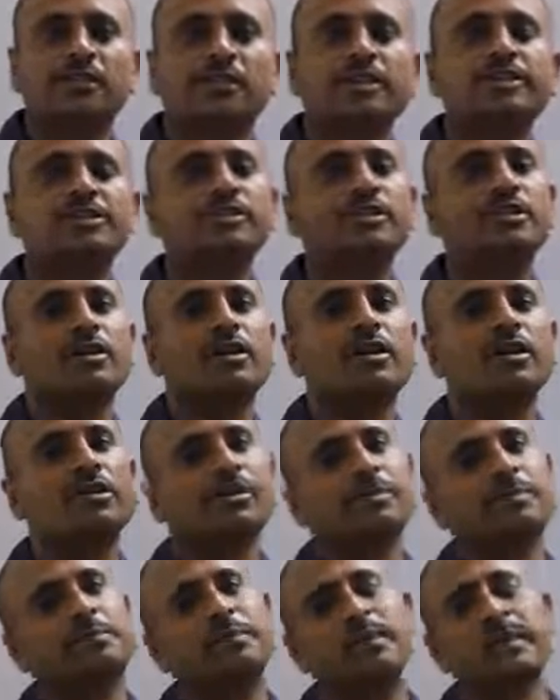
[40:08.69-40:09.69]
does
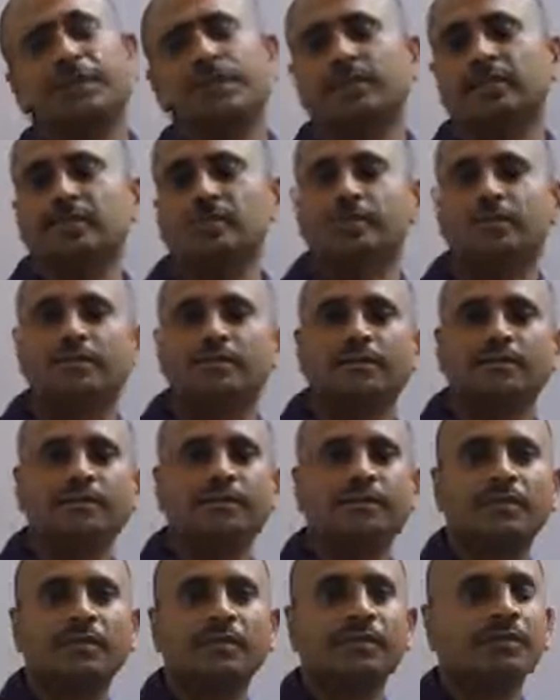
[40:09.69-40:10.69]
not breathe.
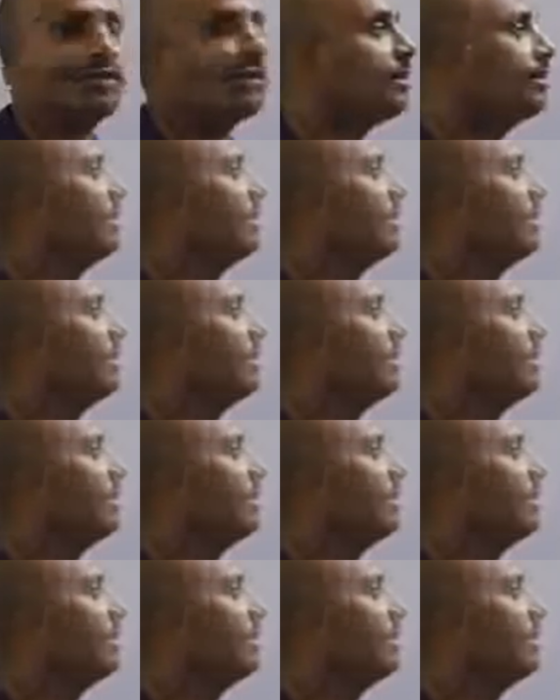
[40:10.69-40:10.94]
That